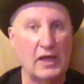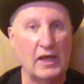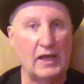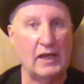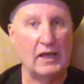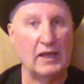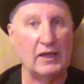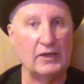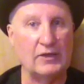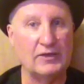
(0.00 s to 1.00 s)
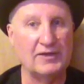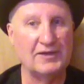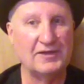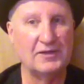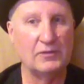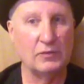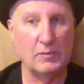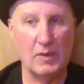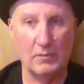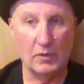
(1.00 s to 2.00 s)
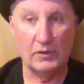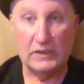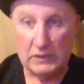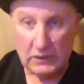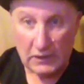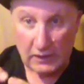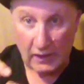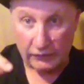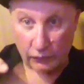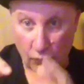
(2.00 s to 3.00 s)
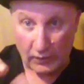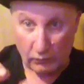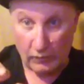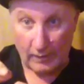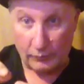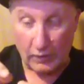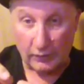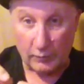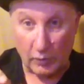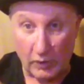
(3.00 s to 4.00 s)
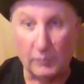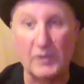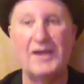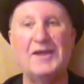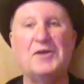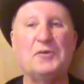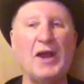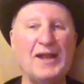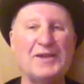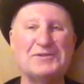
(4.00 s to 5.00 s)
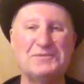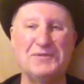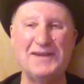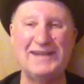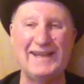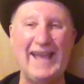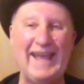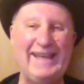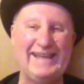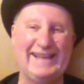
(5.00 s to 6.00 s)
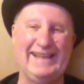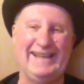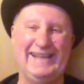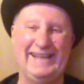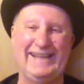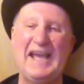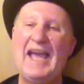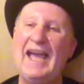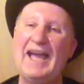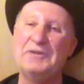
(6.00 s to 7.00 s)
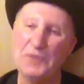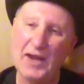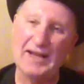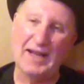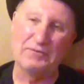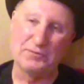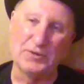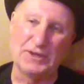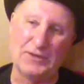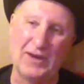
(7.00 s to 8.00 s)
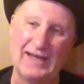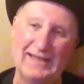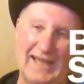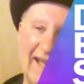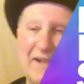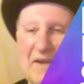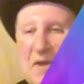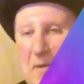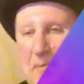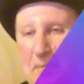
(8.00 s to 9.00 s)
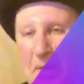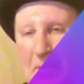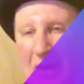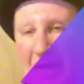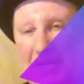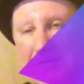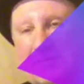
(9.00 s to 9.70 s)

and remember, the Elite has a wick wrapped around the bottom. Try to have some fun today, and try to have a really great day. Bye-bye.